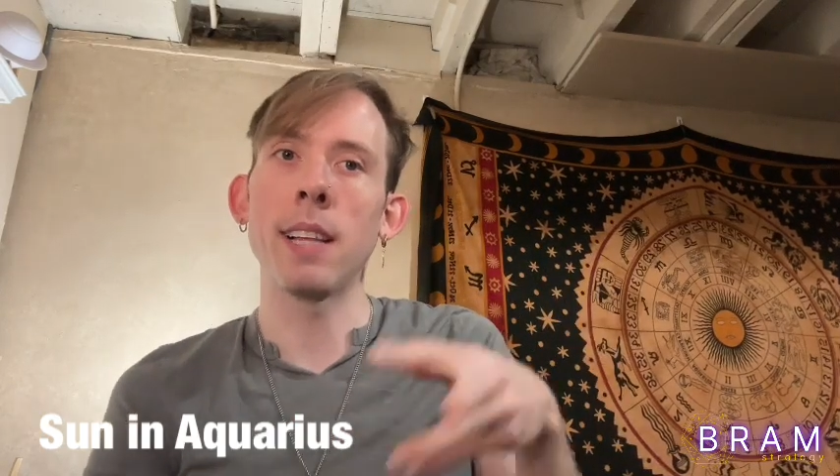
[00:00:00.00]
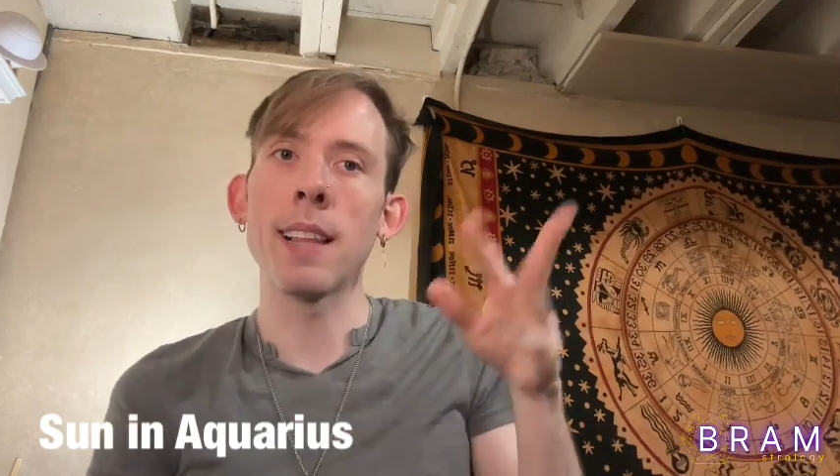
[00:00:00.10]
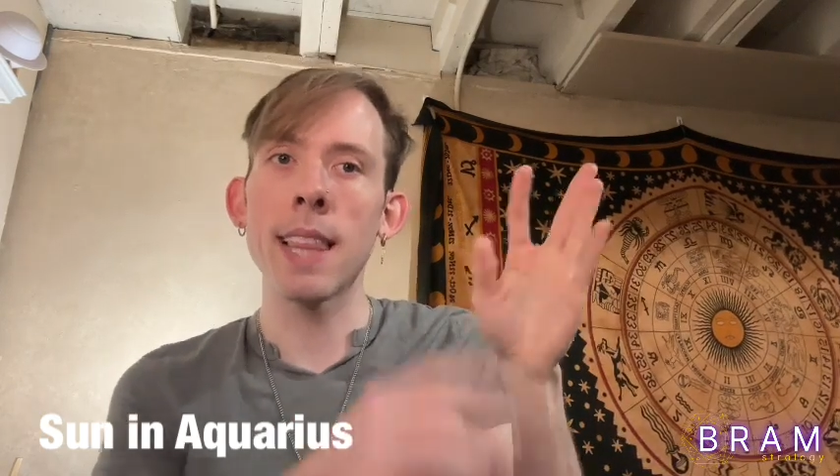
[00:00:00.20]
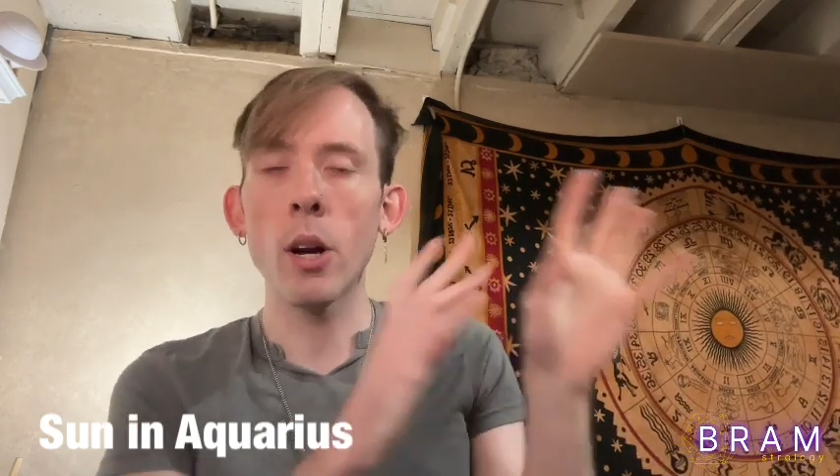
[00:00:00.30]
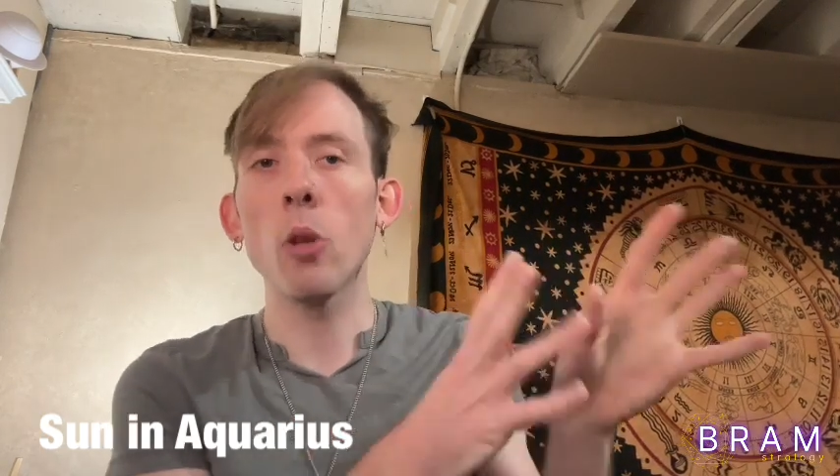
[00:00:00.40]

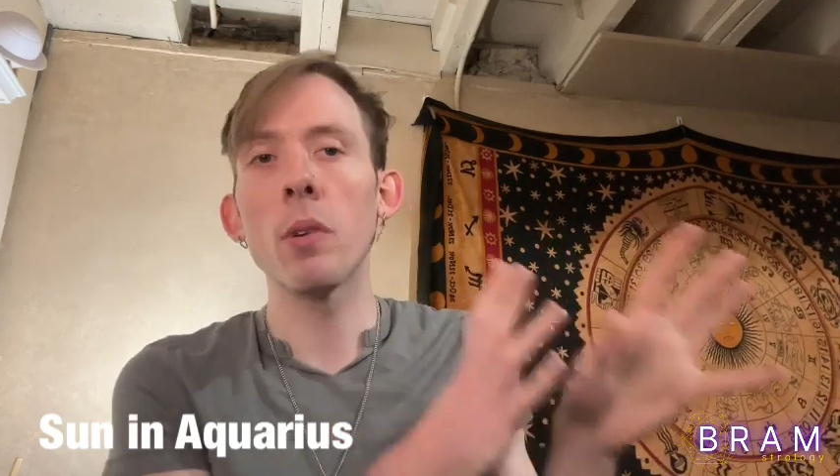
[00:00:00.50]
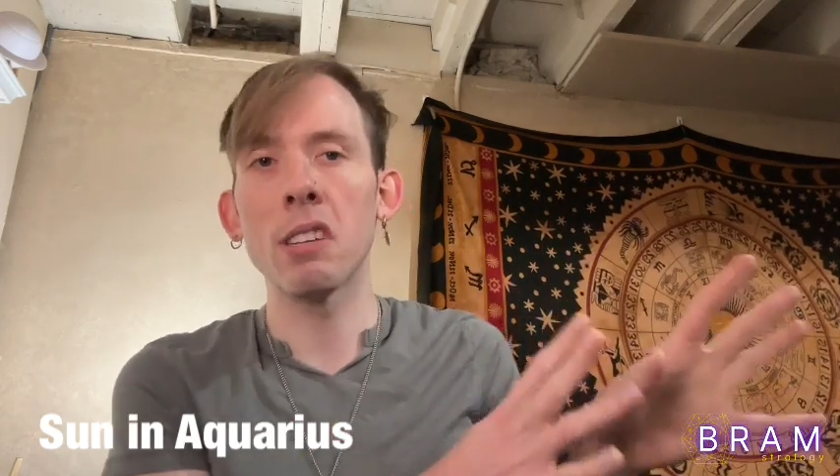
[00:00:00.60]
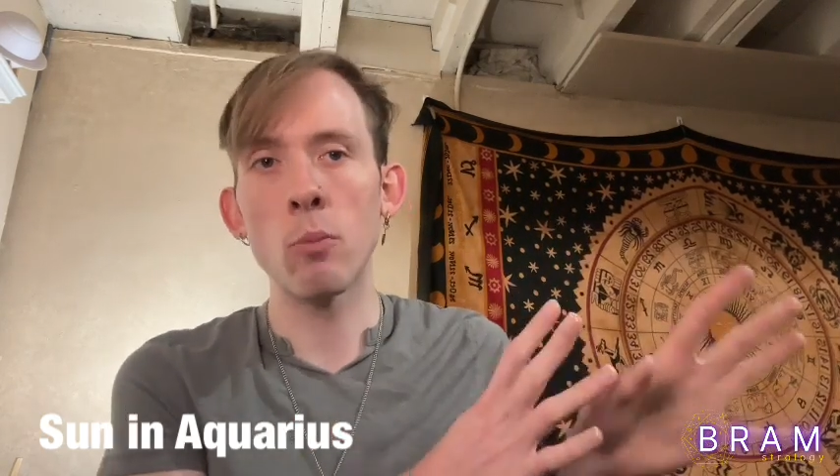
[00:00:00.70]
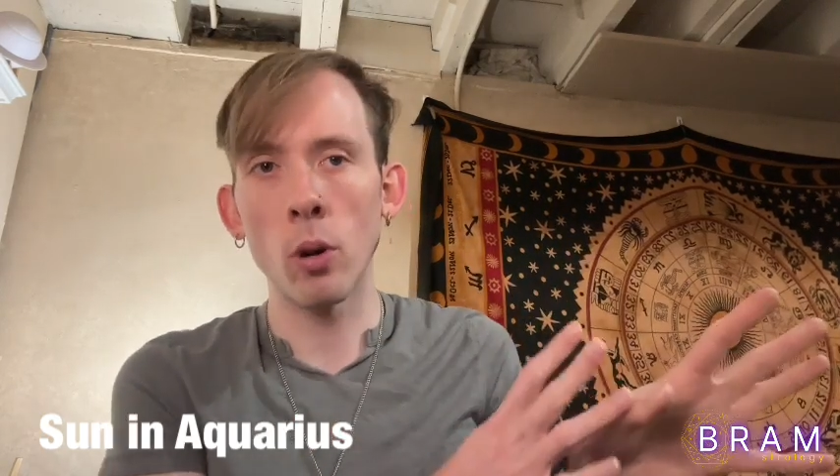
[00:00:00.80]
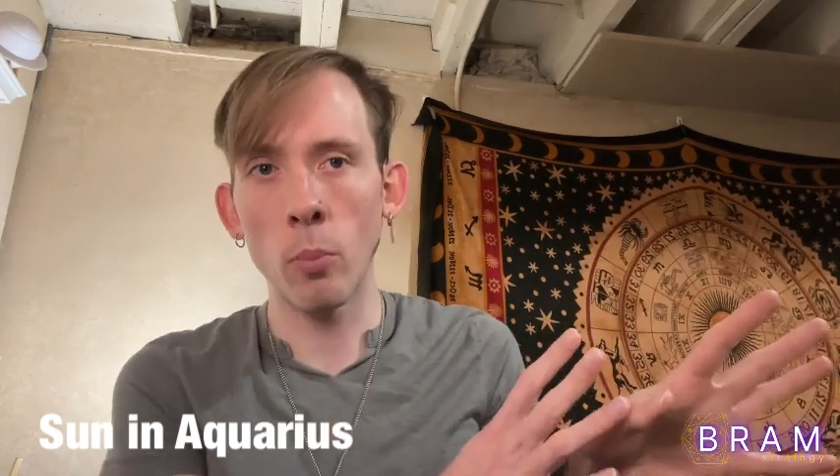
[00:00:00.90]
Like, they're the ones
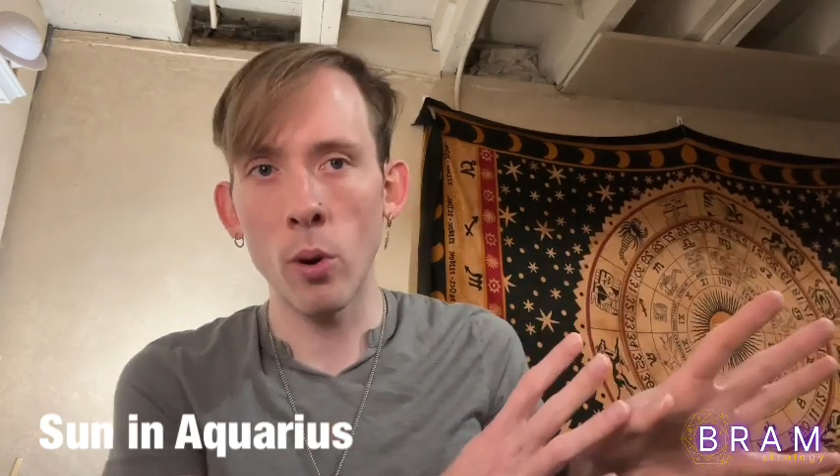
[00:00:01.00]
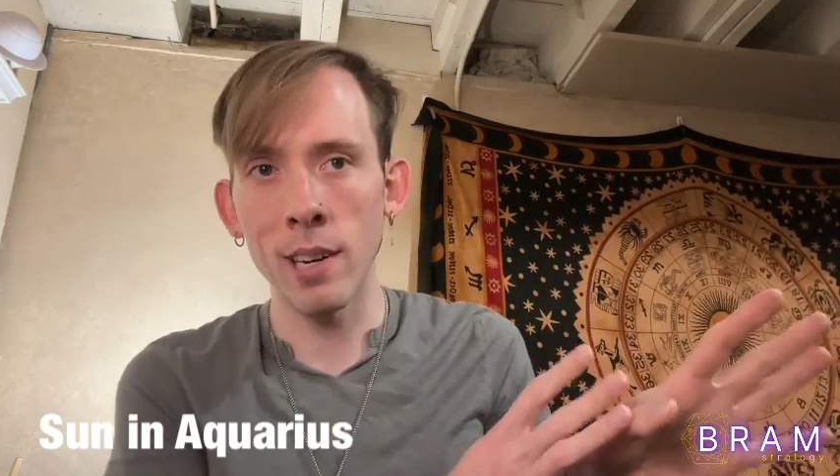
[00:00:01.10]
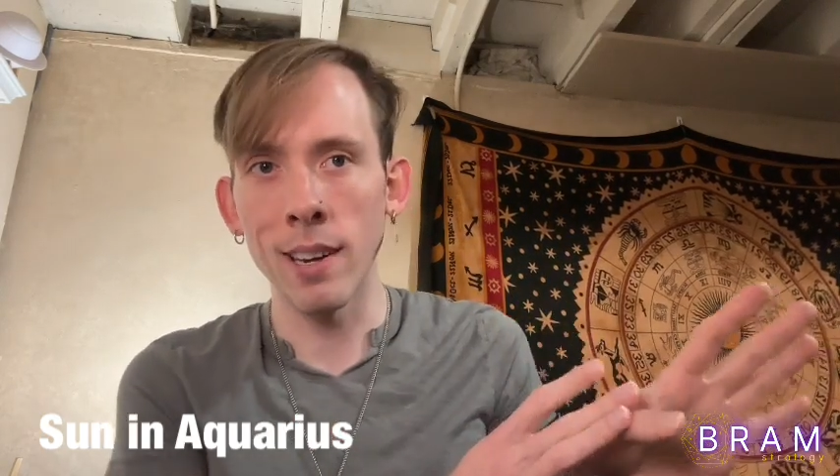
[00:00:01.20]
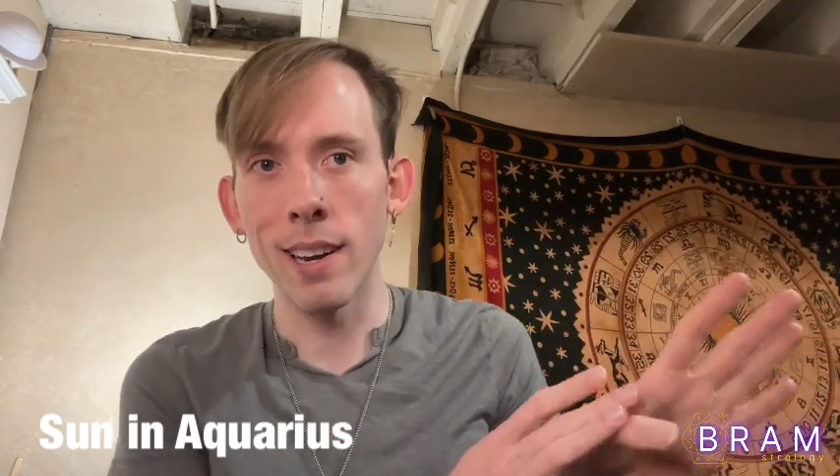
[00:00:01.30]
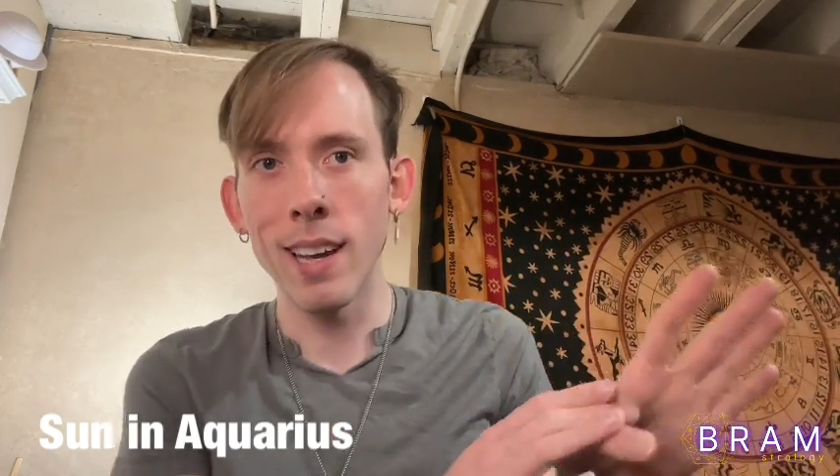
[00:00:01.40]
that are more
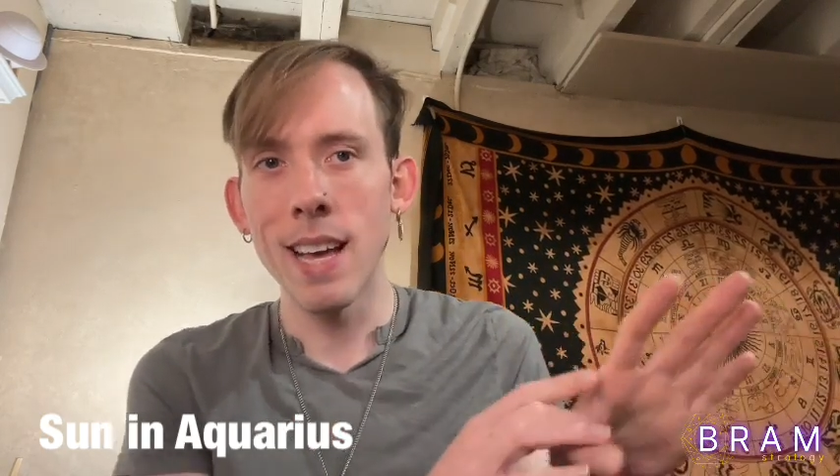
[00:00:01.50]
important.